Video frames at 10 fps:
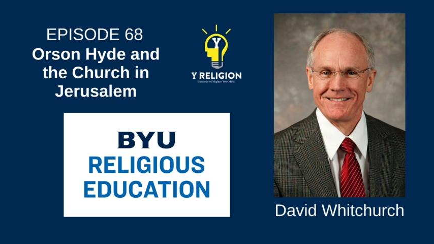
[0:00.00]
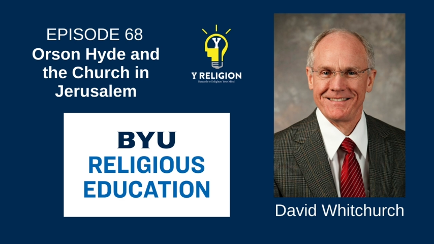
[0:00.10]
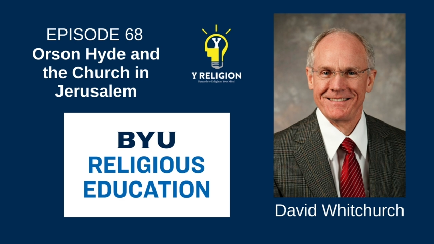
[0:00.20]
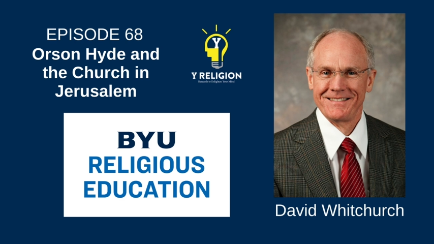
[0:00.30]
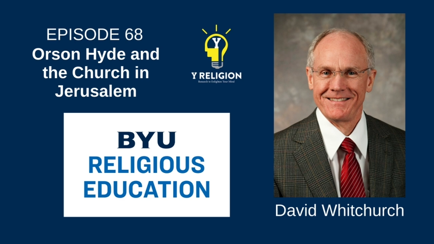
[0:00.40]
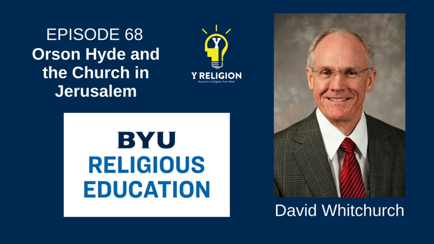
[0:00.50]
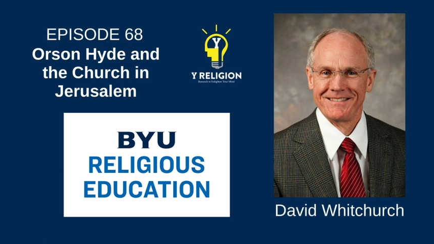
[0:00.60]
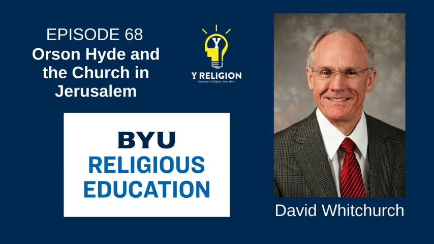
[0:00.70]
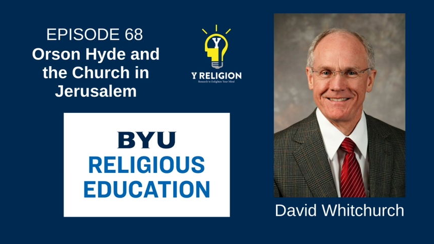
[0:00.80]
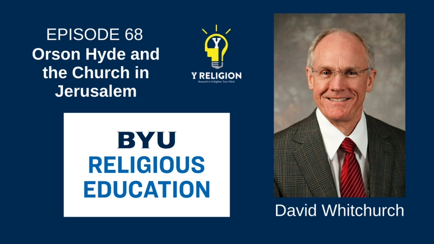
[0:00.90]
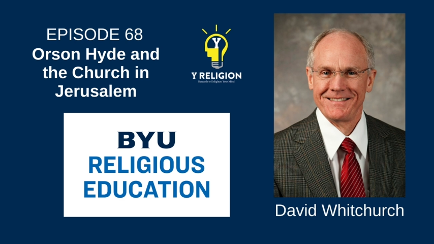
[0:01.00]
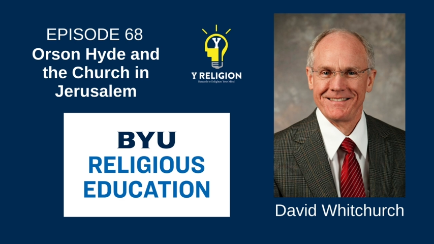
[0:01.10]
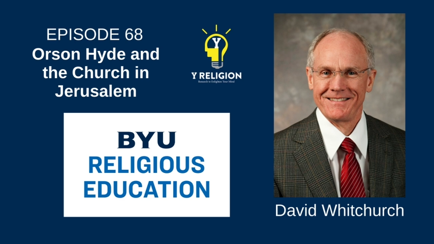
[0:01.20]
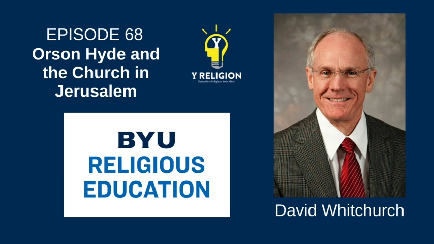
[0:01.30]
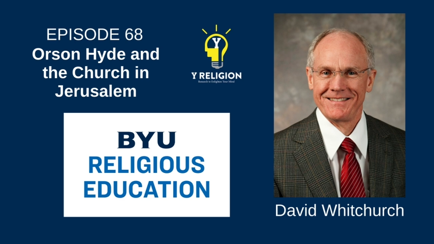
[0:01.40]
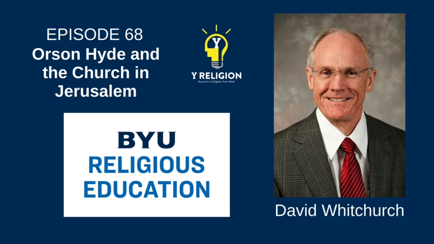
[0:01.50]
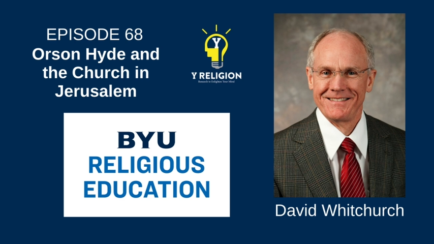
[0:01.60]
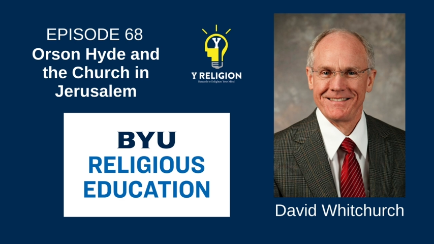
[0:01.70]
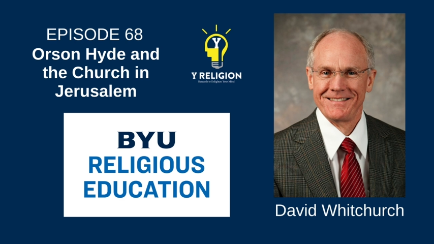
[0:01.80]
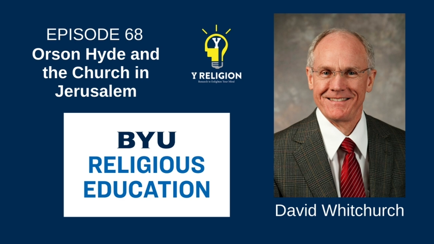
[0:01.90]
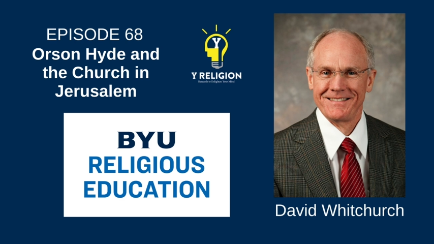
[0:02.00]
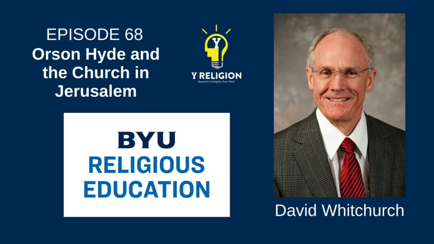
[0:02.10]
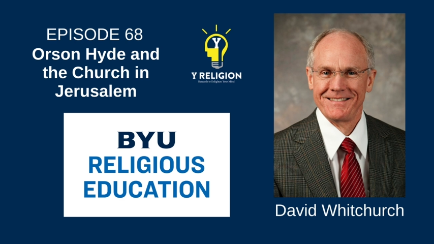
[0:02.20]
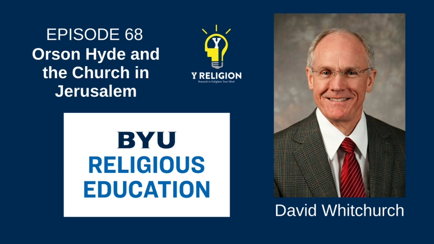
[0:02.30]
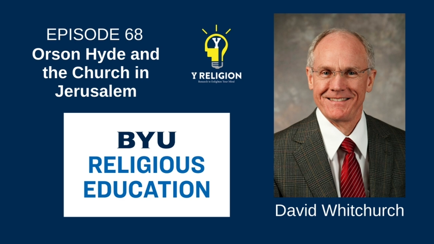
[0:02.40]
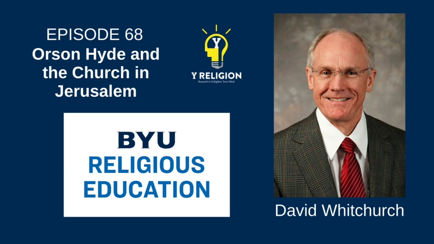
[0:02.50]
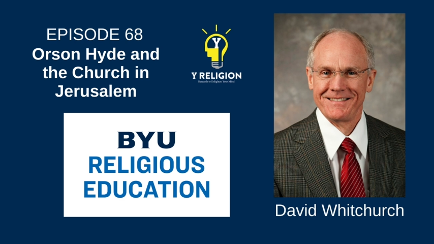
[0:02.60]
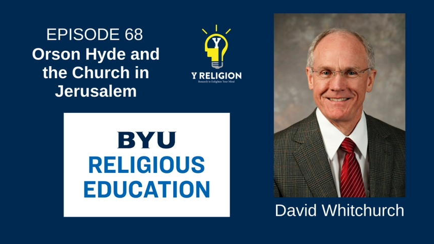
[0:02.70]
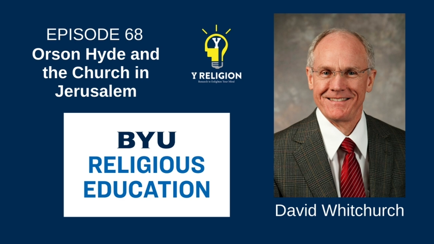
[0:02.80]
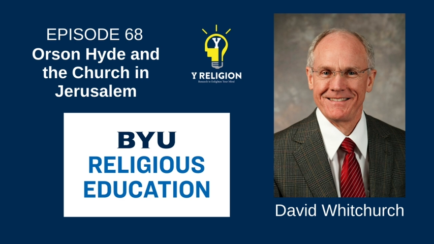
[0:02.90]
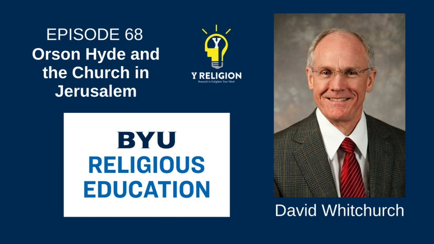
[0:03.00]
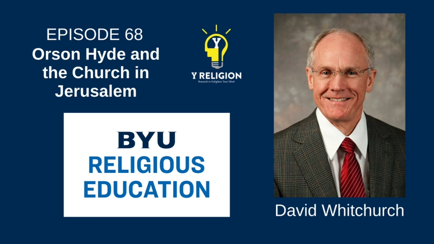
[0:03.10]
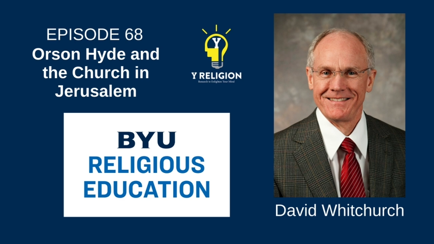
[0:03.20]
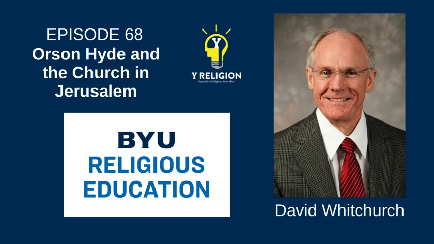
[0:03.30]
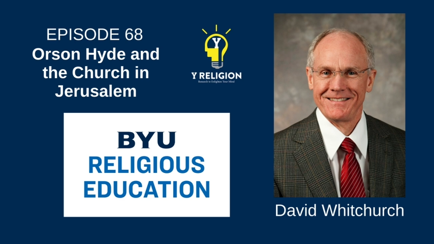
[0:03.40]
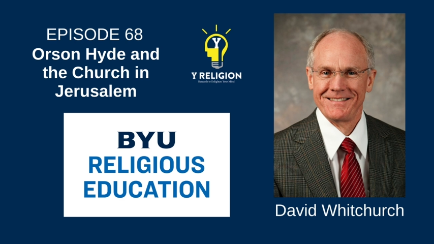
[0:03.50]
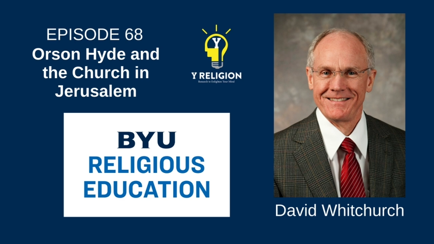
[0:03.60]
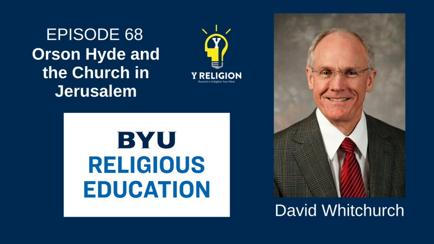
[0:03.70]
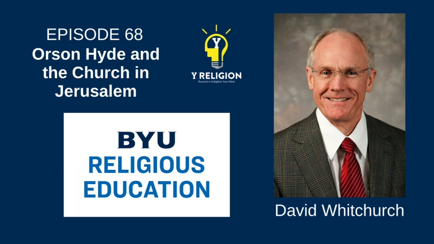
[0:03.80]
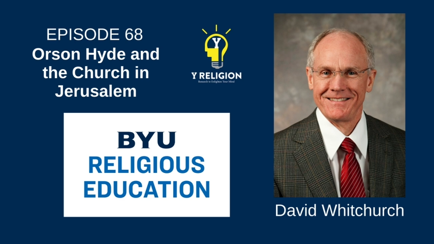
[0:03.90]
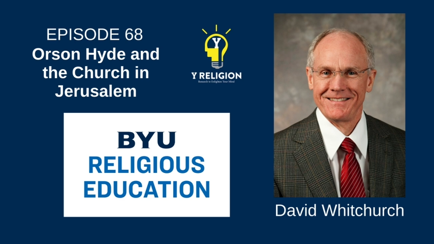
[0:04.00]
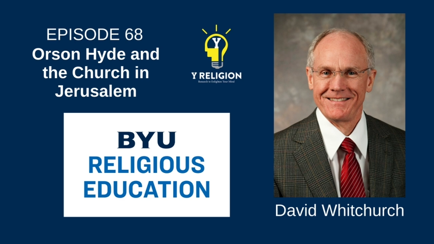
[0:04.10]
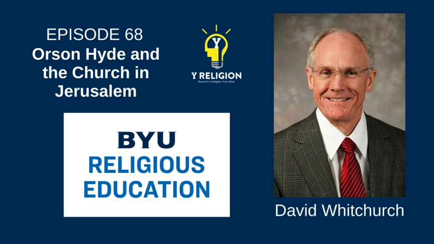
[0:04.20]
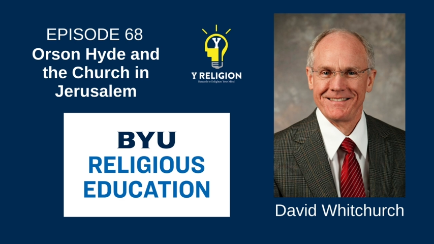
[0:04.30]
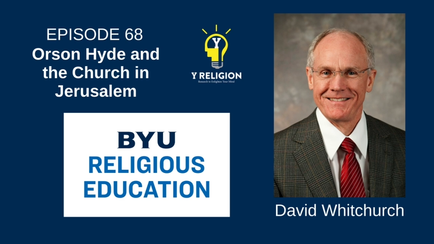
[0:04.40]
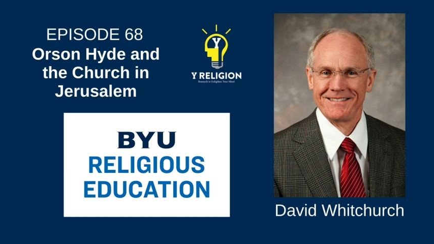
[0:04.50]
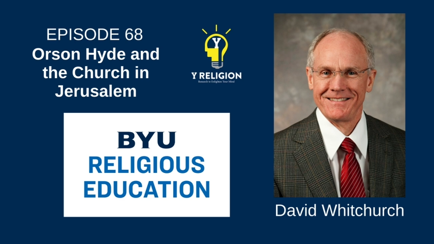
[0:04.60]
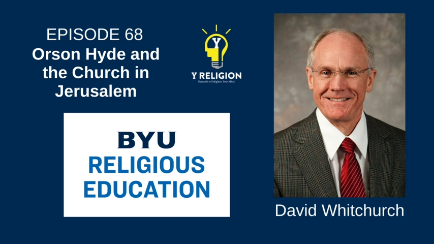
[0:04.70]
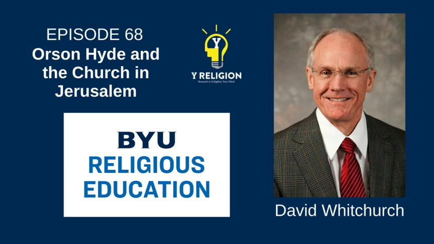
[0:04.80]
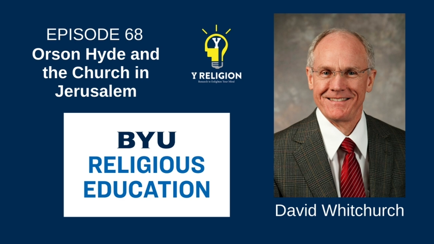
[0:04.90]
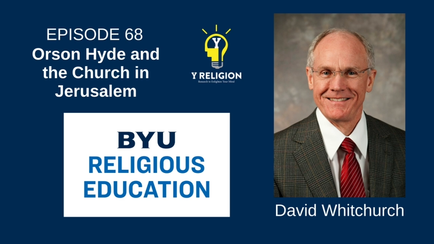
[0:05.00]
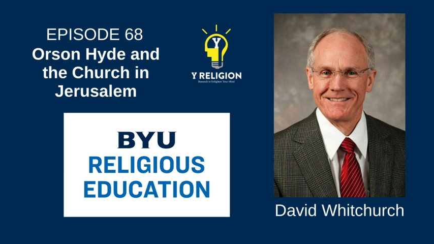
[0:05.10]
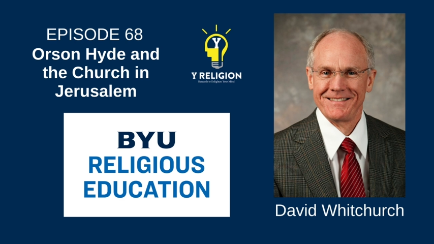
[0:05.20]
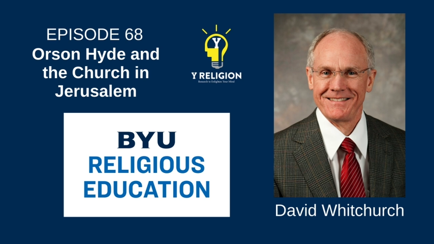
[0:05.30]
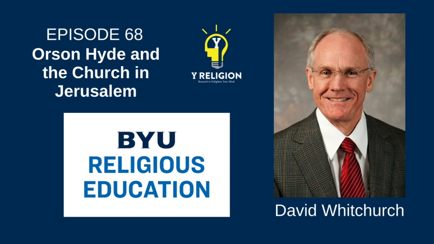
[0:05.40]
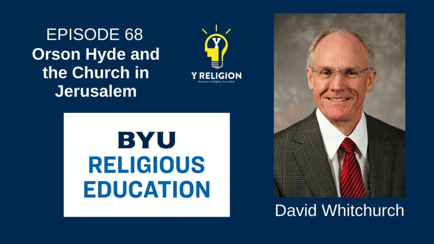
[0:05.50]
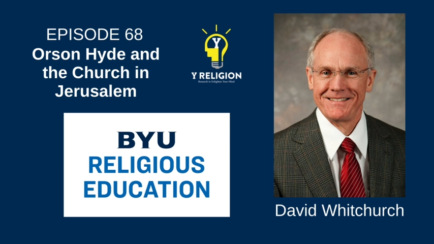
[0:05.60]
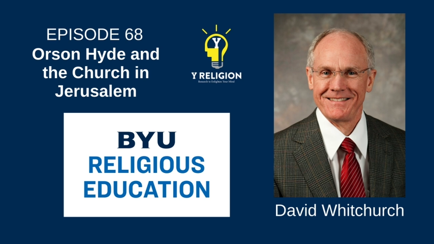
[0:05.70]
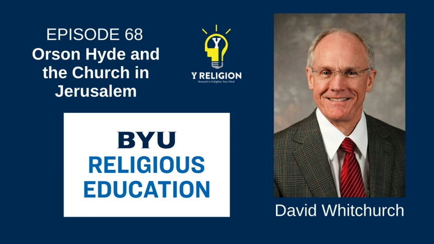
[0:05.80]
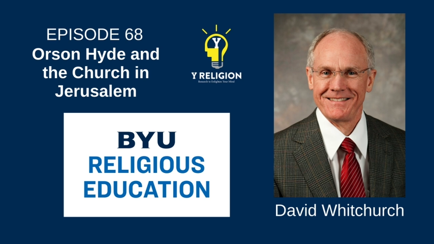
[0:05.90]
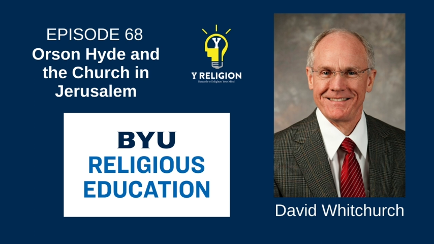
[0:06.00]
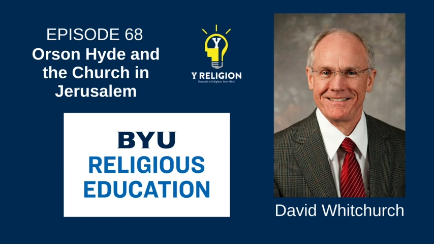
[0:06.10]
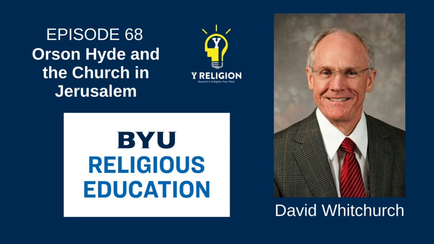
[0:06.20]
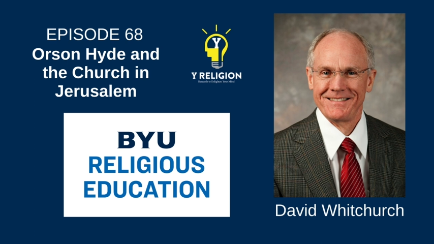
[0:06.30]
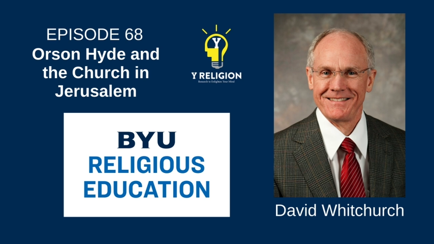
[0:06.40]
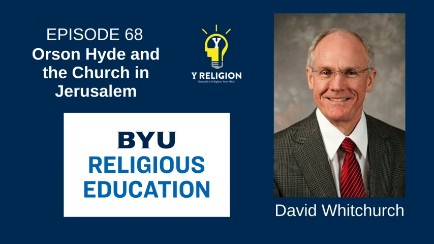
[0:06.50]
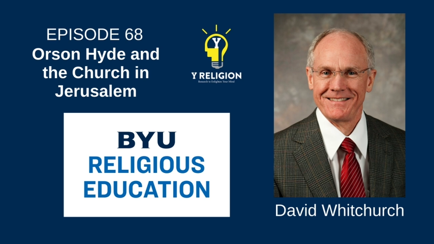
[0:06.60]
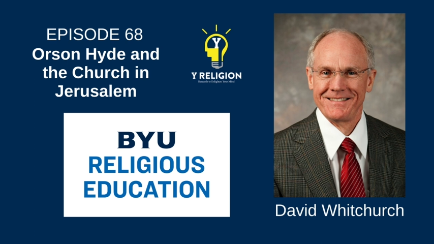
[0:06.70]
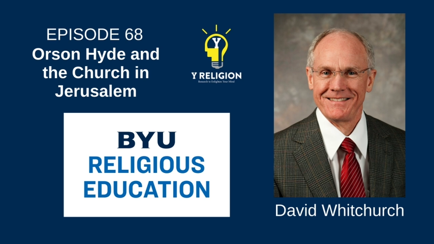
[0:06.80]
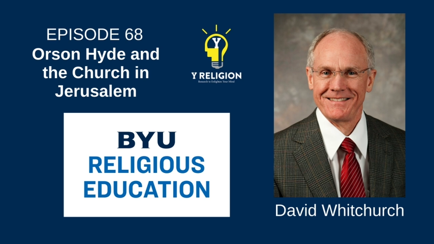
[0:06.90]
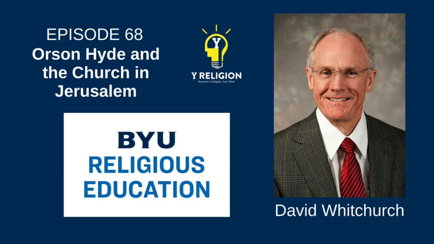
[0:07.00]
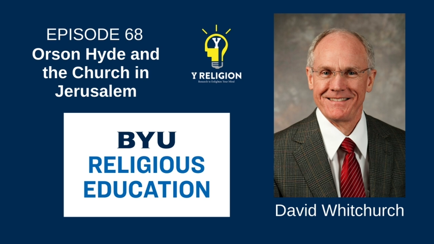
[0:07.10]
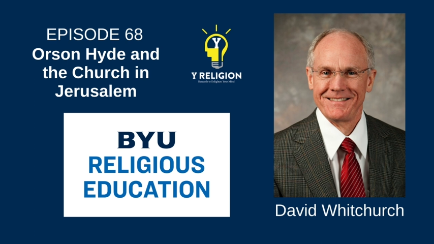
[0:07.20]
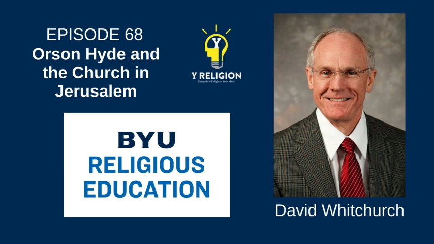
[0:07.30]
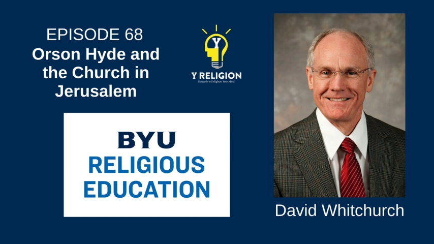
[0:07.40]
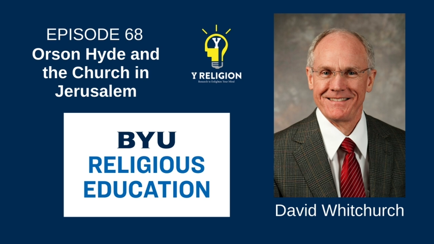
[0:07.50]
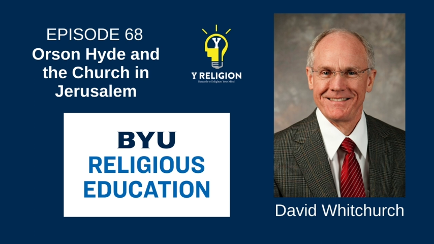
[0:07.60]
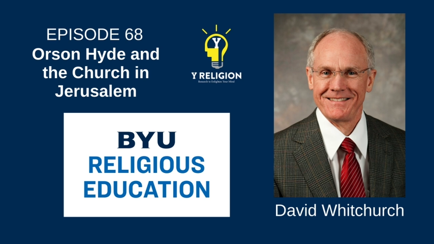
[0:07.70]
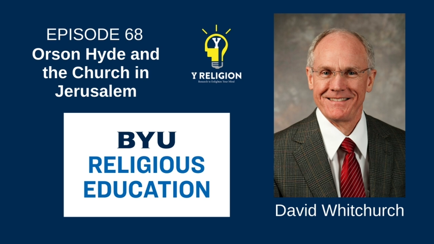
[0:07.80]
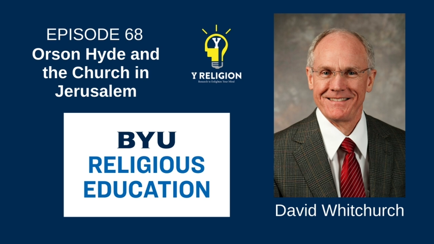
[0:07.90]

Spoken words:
This is a still picture; no speech is visible.